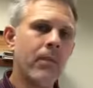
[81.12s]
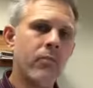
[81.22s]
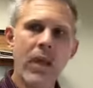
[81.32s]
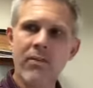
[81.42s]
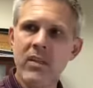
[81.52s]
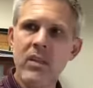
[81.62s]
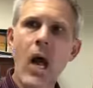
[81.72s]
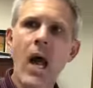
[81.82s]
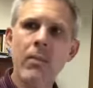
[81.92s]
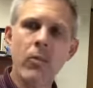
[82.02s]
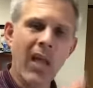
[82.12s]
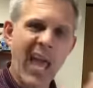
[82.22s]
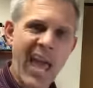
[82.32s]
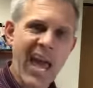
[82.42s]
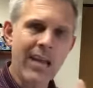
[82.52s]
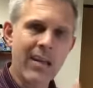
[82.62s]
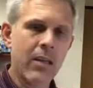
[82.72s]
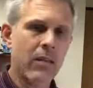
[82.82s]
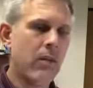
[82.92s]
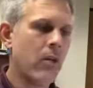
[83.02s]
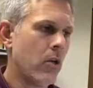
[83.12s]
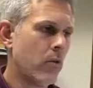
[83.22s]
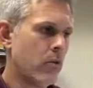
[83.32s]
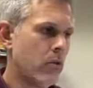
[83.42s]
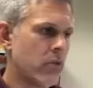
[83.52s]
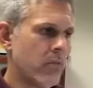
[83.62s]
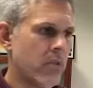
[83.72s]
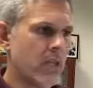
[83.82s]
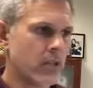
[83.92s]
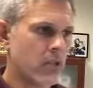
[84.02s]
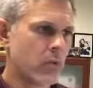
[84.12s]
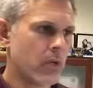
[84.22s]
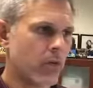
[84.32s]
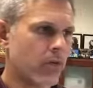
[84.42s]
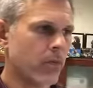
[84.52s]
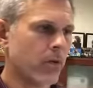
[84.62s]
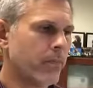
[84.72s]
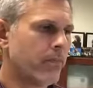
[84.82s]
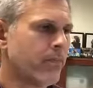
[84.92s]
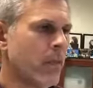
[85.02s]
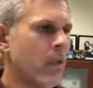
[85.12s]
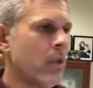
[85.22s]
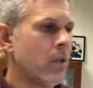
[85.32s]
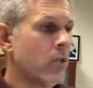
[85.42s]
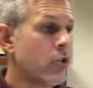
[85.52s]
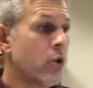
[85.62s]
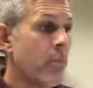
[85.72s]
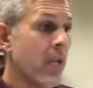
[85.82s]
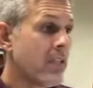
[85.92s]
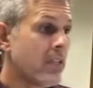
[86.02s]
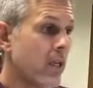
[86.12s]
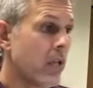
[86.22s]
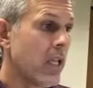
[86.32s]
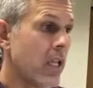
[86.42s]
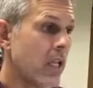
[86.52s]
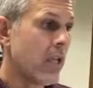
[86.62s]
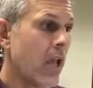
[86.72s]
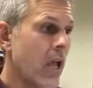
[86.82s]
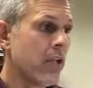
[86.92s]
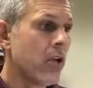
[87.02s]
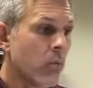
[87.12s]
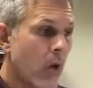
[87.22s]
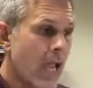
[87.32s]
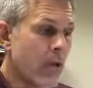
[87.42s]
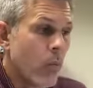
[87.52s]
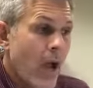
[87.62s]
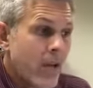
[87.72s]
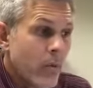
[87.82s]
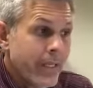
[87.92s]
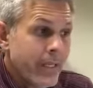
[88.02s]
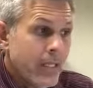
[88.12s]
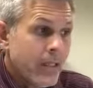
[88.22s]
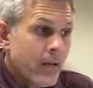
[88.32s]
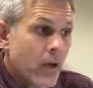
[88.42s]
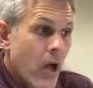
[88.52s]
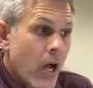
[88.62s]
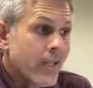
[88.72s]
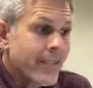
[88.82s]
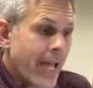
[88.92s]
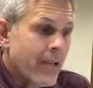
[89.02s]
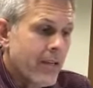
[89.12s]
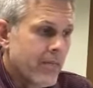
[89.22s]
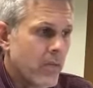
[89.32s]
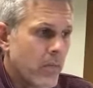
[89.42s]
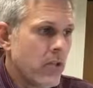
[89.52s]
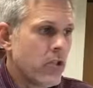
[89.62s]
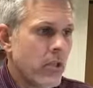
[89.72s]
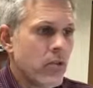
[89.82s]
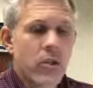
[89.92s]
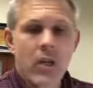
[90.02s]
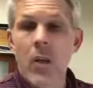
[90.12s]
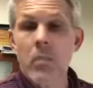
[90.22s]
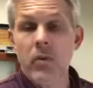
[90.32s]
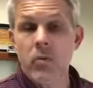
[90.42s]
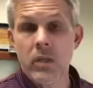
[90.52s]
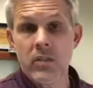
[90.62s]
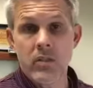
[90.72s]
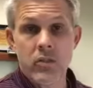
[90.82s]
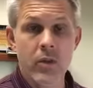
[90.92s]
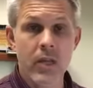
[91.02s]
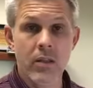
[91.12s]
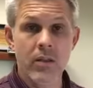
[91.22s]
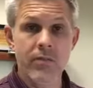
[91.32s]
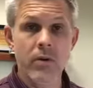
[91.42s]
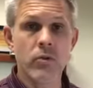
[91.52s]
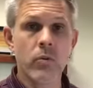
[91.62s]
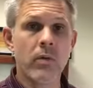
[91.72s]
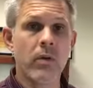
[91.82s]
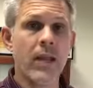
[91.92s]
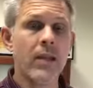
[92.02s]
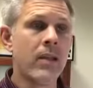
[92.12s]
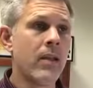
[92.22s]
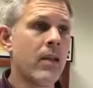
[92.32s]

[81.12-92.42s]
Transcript: if we have the time, we'll add to some things as we go through. So basically, you're right. Why do we need their contact information? There's a couple of reasons. You hit on the first one, right?